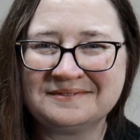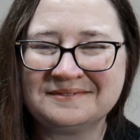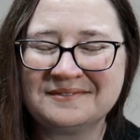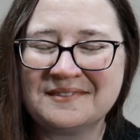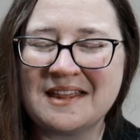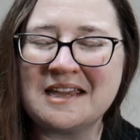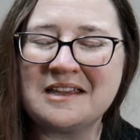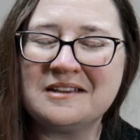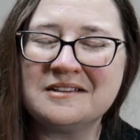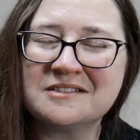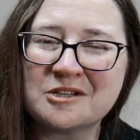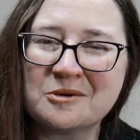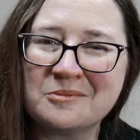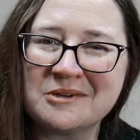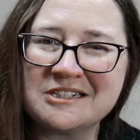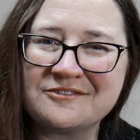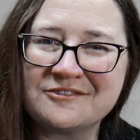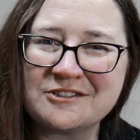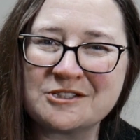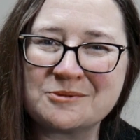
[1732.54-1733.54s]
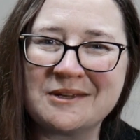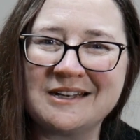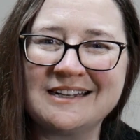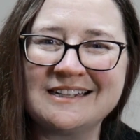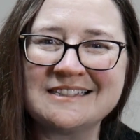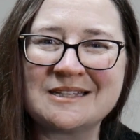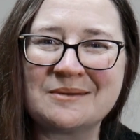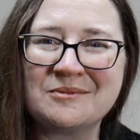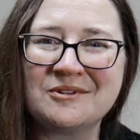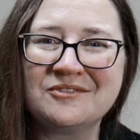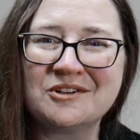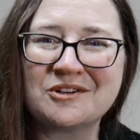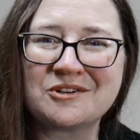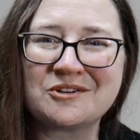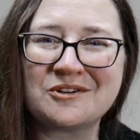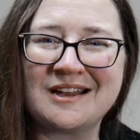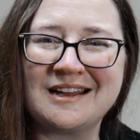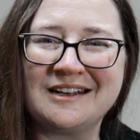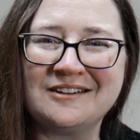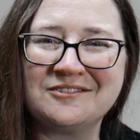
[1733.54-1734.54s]
Thank you so much for spending some of your
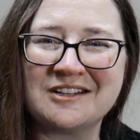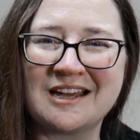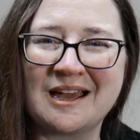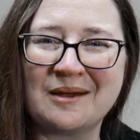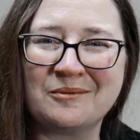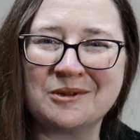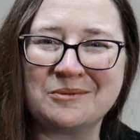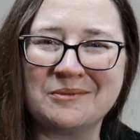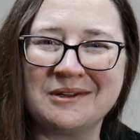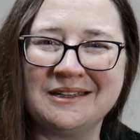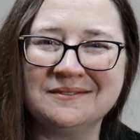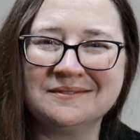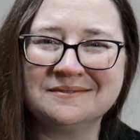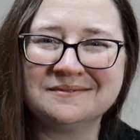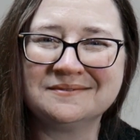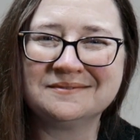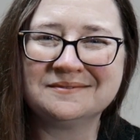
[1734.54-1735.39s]
creative time with me.